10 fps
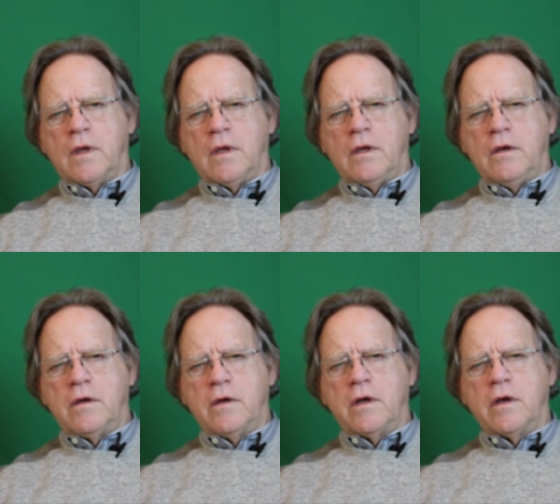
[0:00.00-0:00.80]
You're
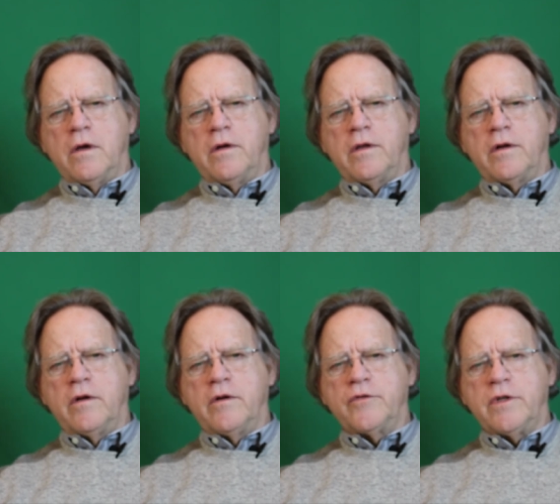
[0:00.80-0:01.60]
going to go to the
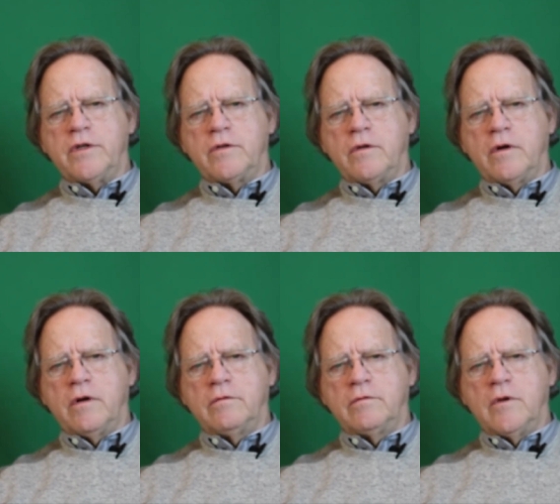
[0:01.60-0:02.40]
grocery store.
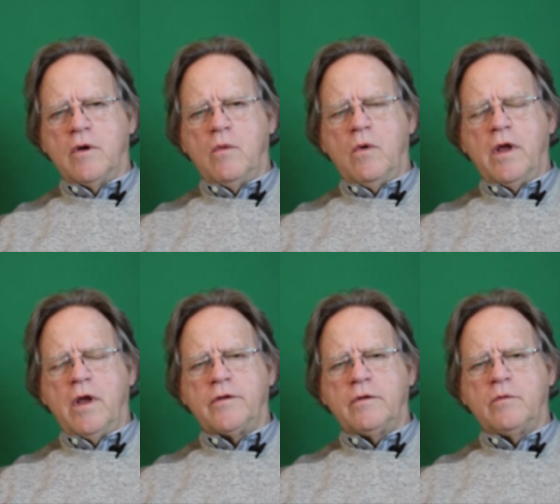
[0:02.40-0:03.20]
Don't want
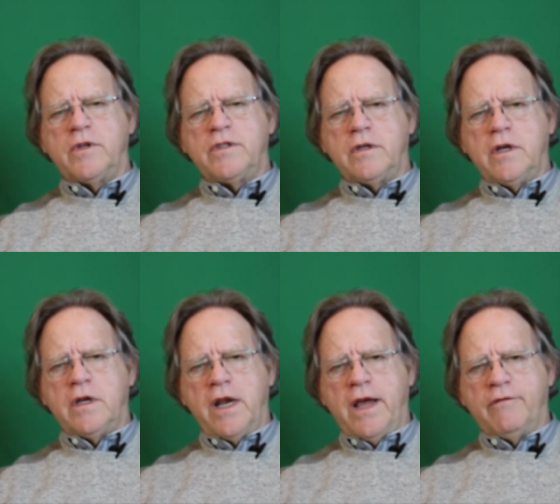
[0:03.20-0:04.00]
to, wish you didn't
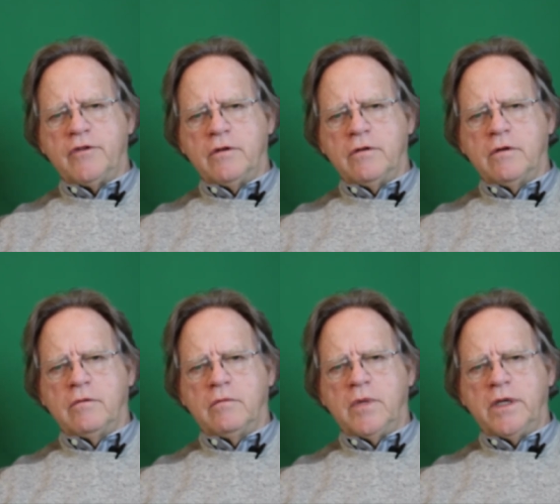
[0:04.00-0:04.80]
have to,
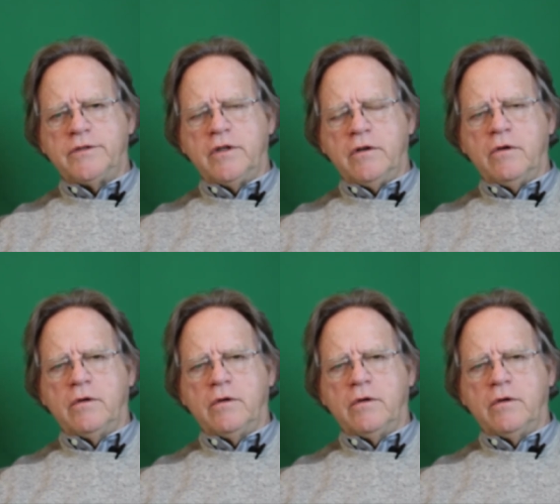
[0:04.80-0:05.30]
but you do.